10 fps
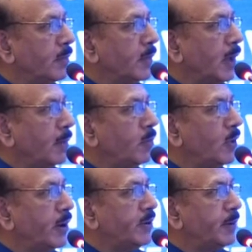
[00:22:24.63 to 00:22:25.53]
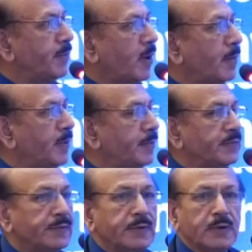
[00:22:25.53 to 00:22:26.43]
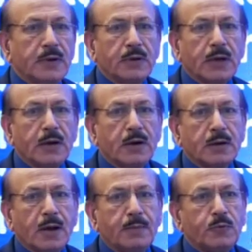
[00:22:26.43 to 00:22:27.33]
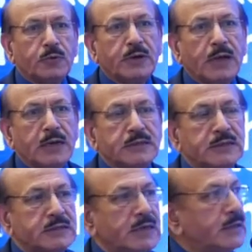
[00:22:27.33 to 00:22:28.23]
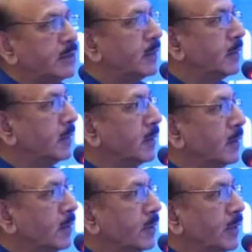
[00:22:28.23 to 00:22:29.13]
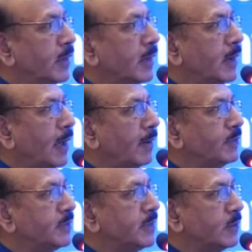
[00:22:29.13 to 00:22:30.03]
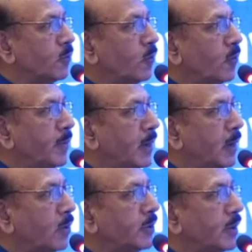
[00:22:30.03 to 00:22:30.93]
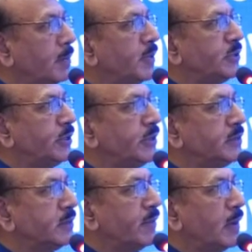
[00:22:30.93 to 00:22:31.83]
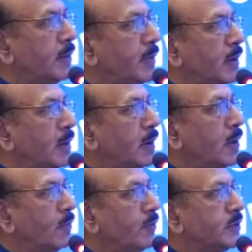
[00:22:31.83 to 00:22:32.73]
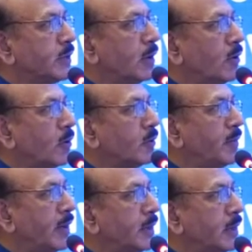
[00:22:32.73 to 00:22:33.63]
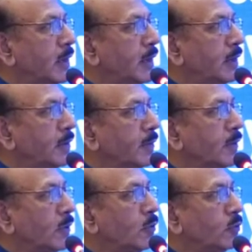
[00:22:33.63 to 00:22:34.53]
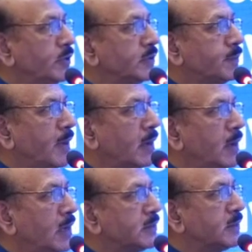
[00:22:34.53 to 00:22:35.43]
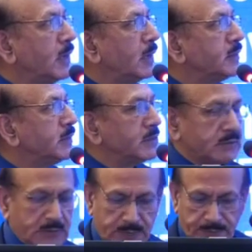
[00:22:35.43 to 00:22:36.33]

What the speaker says: ambulatory problems cannot come to the dialysis center. They can have this at home, and now there are machines available which can automatically do this bloodless dialysis.